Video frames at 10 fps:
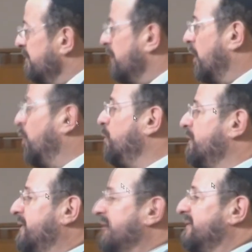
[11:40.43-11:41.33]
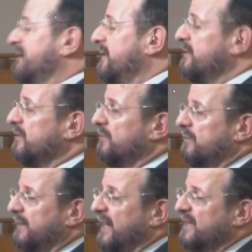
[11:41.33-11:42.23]
know that they didn't
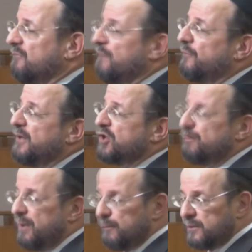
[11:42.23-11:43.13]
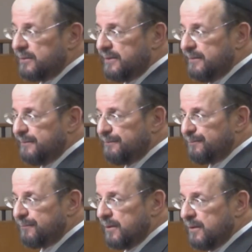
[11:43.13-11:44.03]
get the revelation publicly.
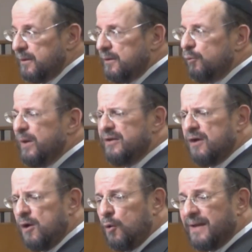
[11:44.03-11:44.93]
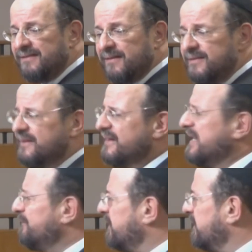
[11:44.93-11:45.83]
We know they didn't
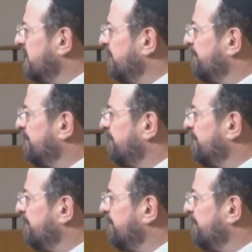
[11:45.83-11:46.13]
even